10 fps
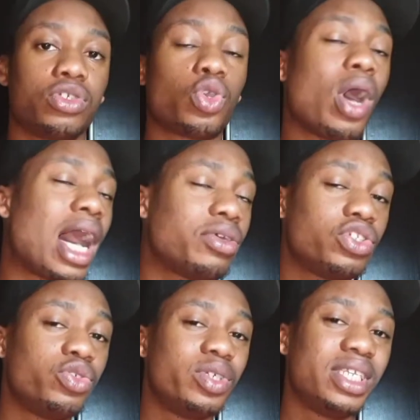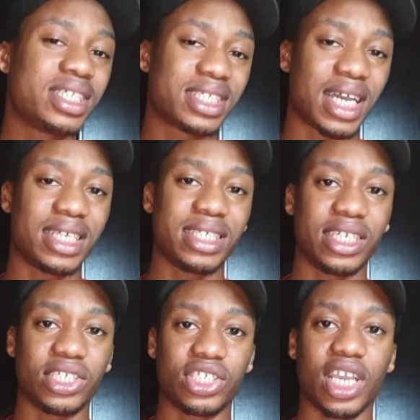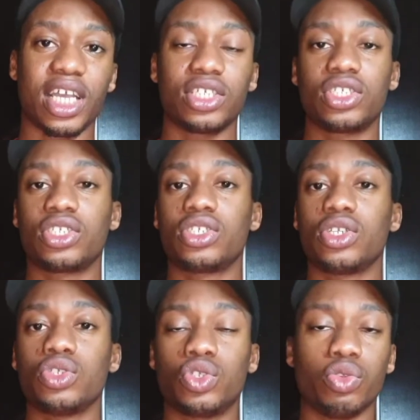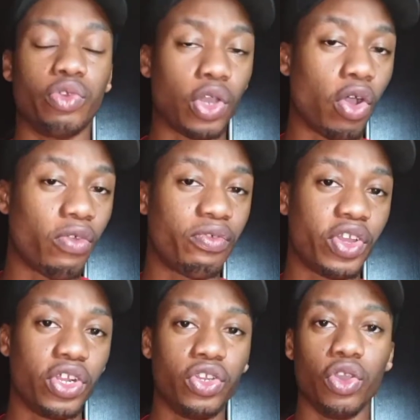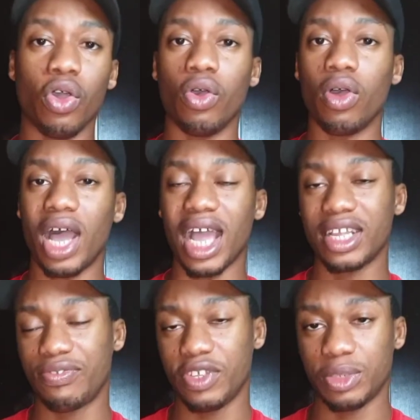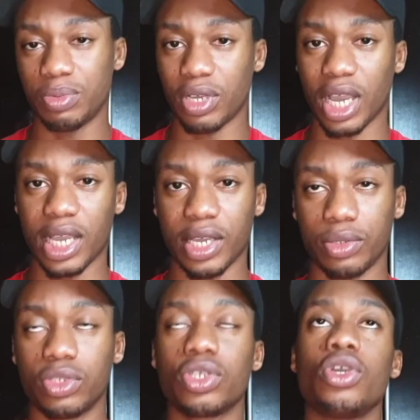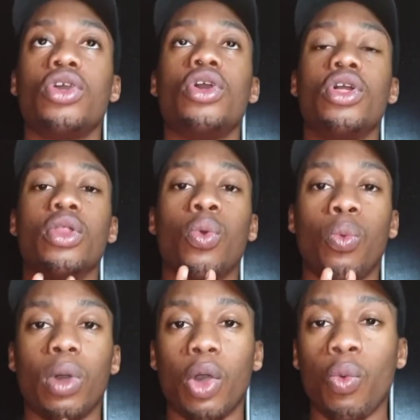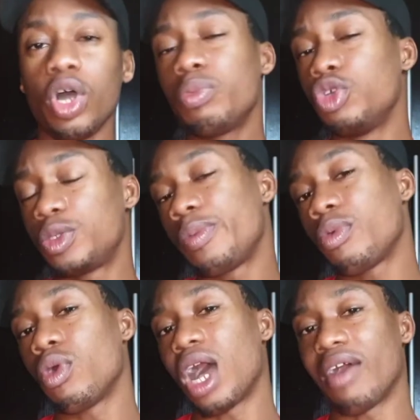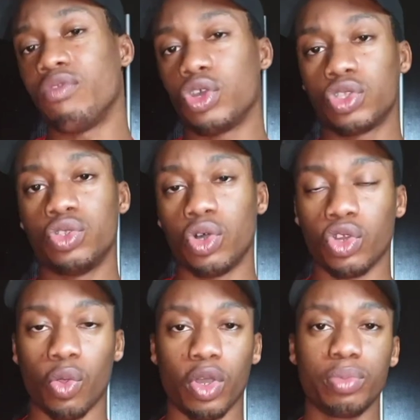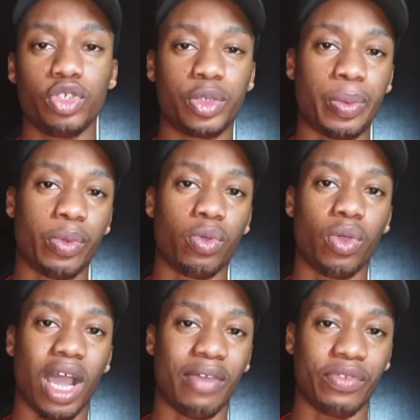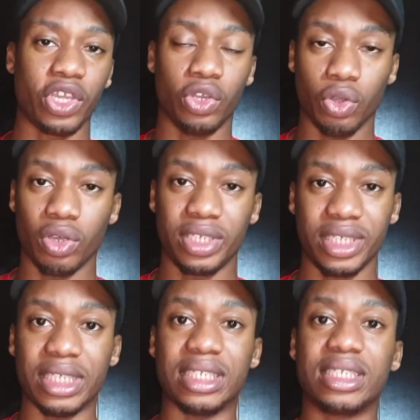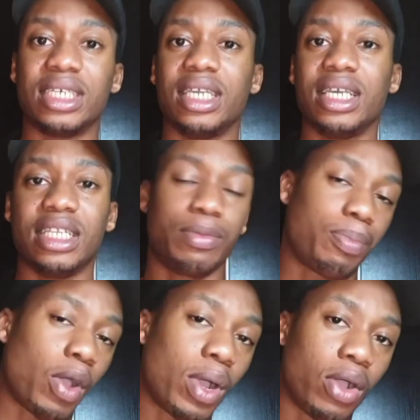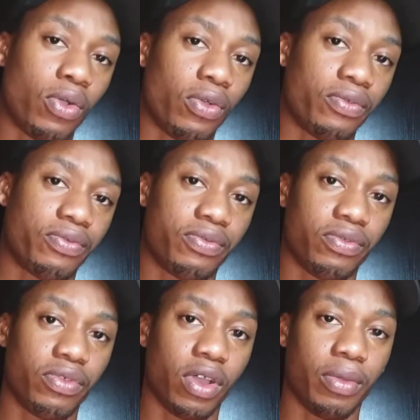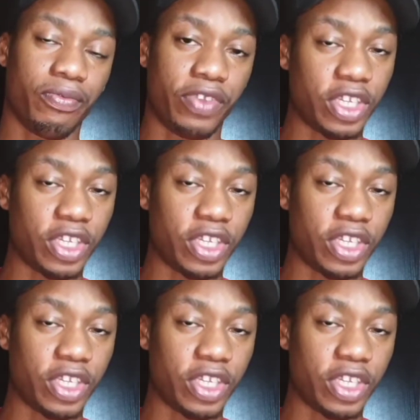So, how do you really stand a chance to recovering your hacked Facebook account? Well, what most people have not done or what most people have ignored is the power of um,